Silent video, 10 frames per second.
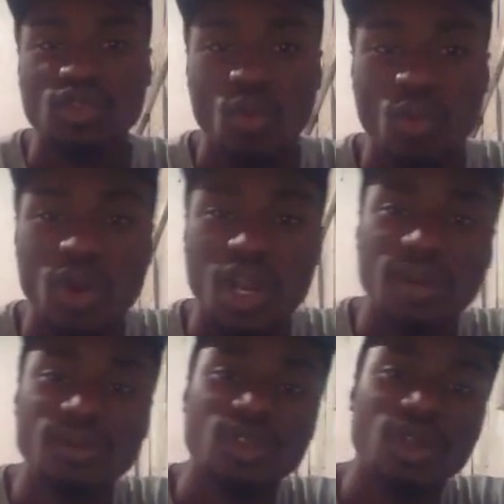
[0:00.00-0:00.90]

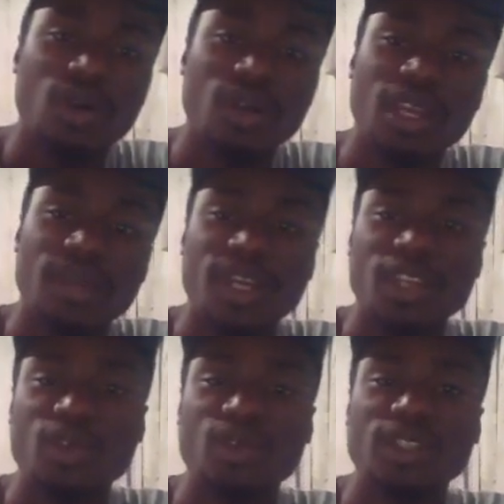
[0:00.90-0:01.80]
welcome to the online money
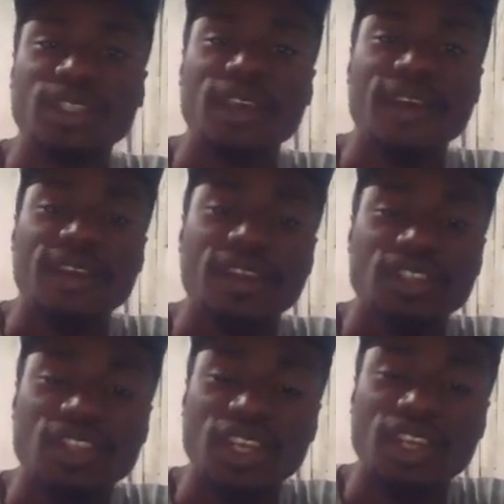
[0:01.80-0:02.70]
hooks
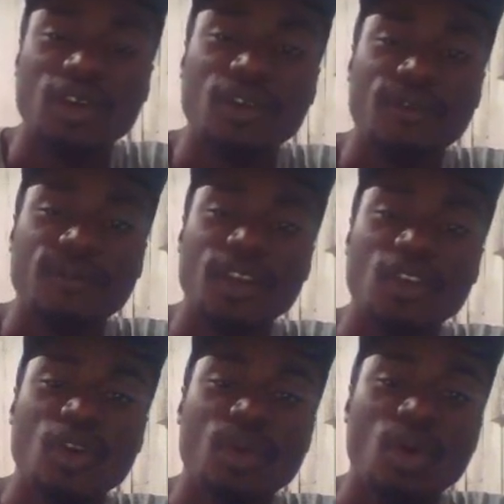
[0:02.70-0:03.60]
channel,
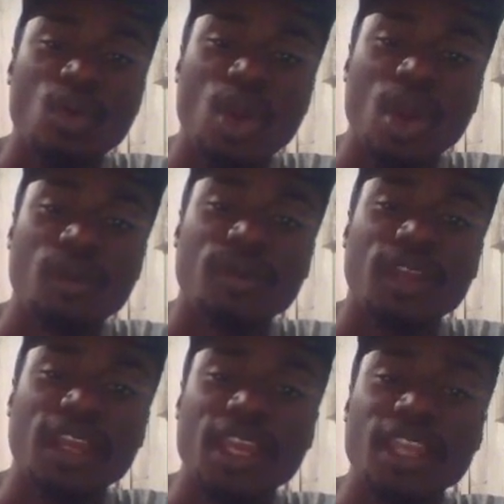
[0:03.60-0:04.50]
freedom, wealth,
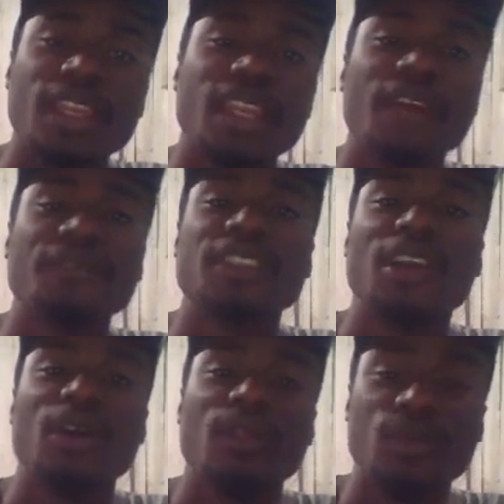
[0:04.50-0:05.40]
and
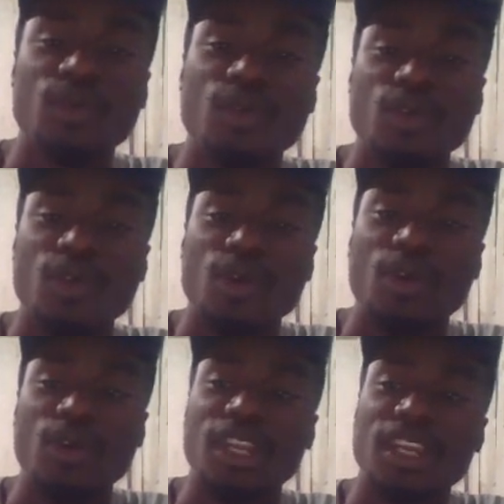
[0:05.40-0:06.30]
lifestyle through your
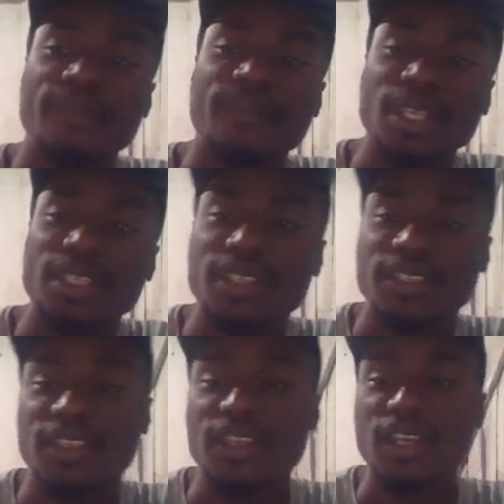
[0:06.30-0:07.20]
online
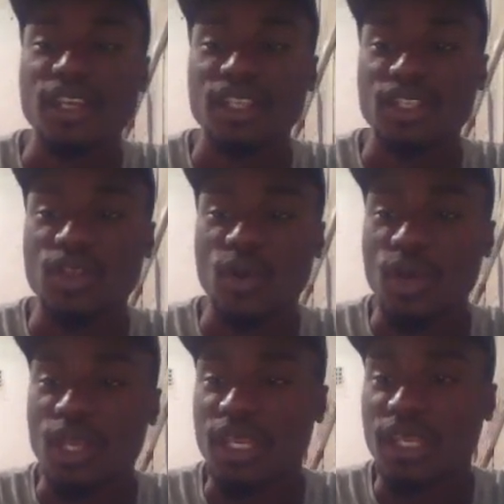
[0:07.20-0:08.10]
business. So
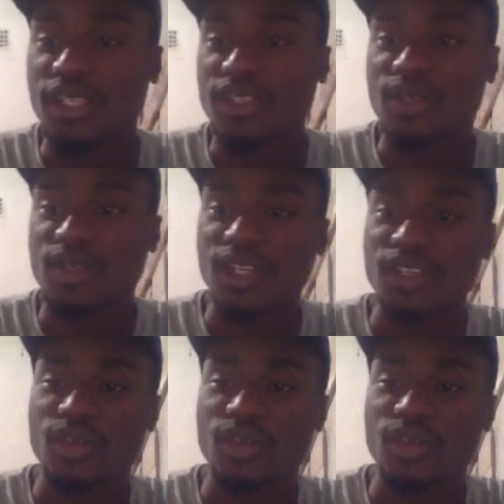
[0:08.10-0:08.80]
let's get